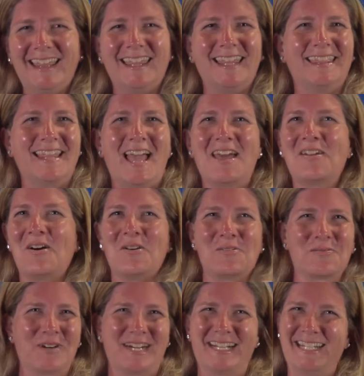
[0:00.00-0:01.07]
that
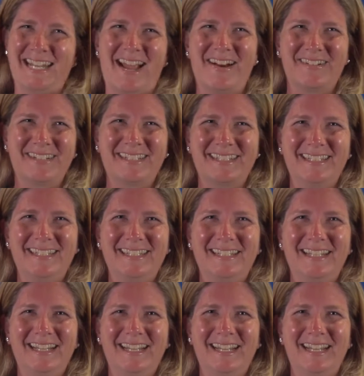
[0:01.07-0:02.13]
all worked out.
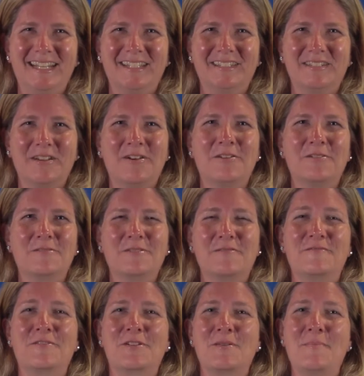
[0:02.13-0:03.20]
And so
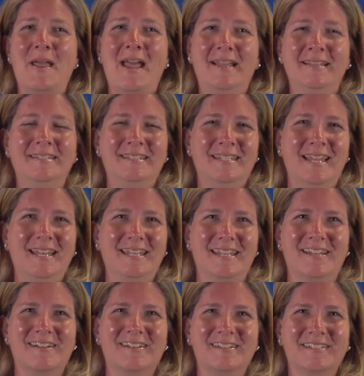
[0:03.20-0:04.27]
for the past 10
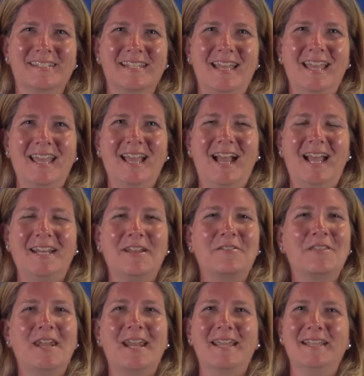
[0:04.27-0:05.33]
years, I know
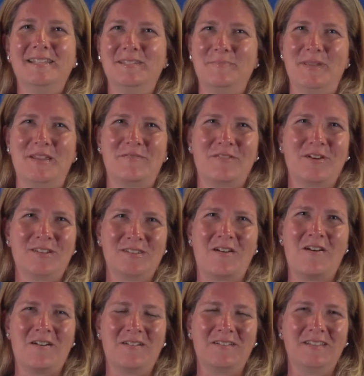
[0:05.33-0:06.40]
that I can speak for us
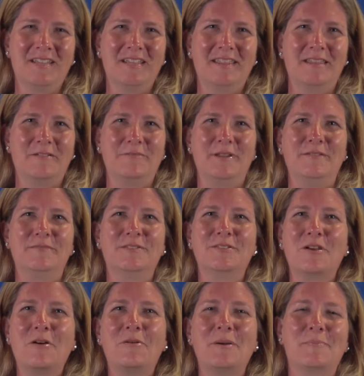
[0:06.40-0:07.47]
all that we've
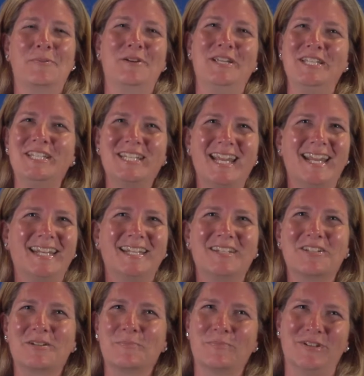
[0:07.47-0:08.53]
so
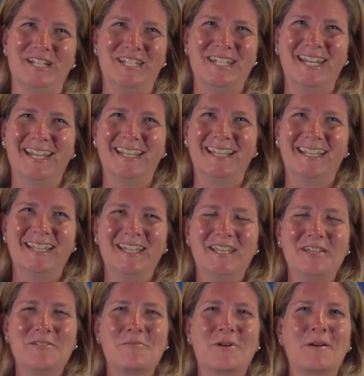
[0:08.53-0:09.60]
appreciated your preaching.
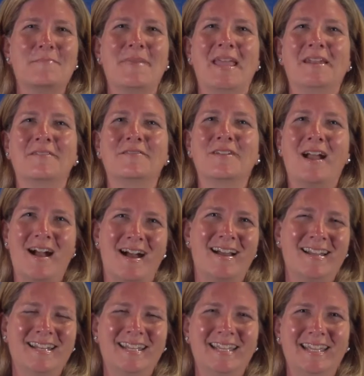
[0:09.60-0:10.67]
You are a man of
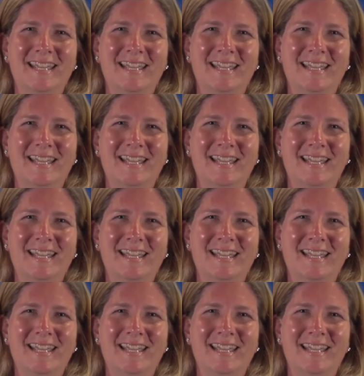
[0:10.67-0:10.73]
God.